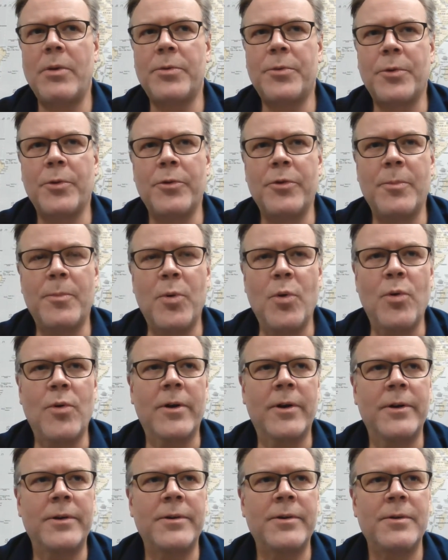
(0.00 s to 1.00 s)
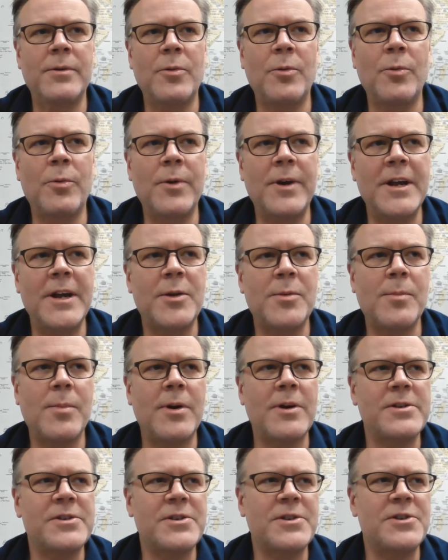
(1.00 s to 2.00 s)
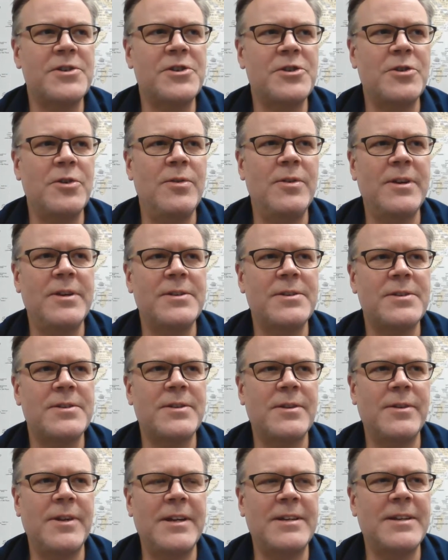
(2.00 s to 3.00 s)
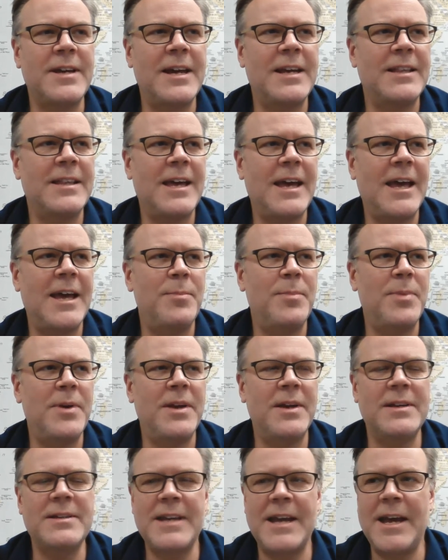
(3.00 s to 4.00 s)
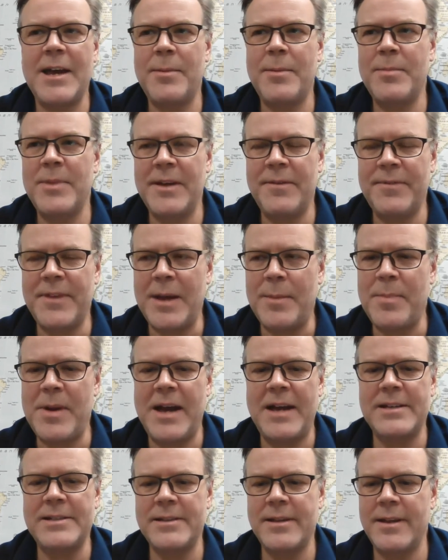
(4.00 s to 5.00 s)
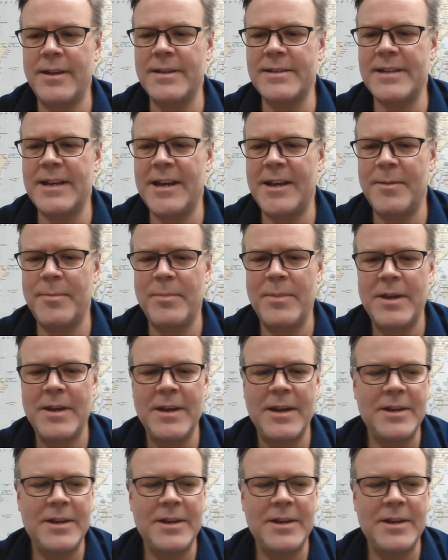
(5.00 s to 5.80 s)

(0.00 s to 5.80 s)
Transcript: through the board, reimburses students that take the AP exam if they pass the exam.